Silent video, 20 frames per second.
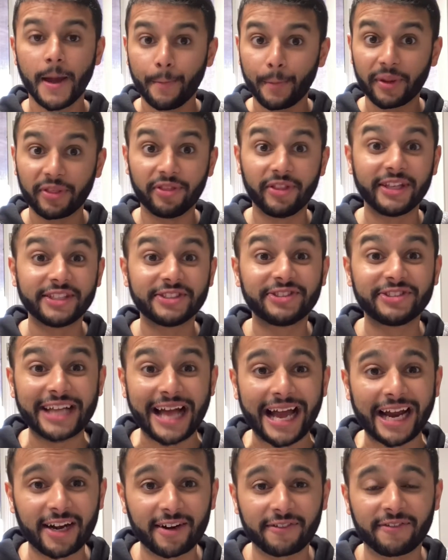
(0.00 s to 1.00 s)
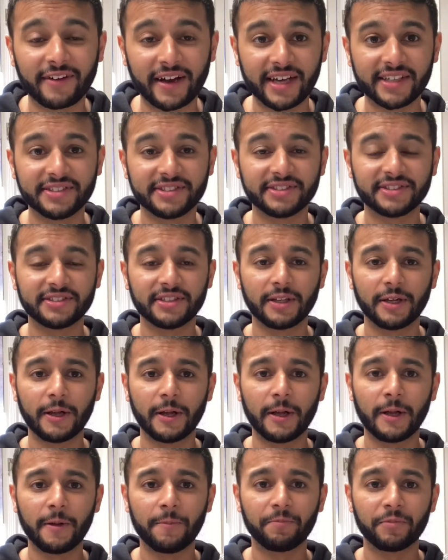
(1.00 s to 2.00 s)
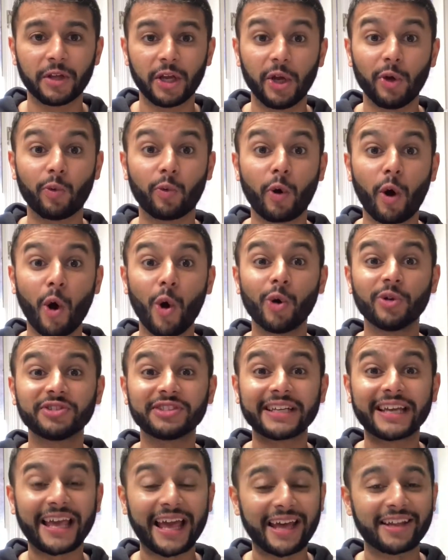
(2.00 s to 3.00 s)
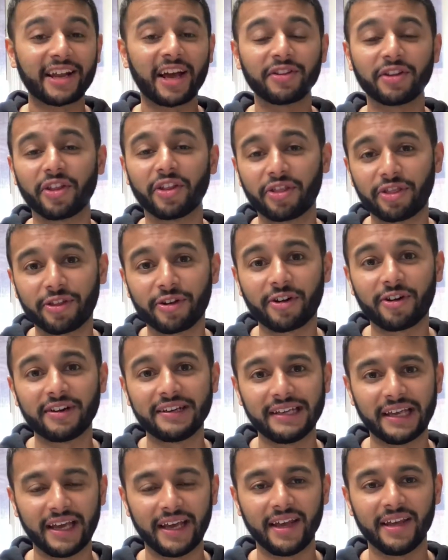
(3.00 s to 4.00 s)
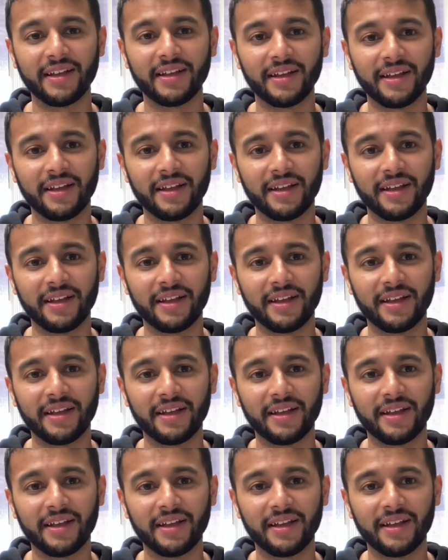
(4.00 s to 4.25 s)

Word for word: But this sacrifice, he rose again on the third day.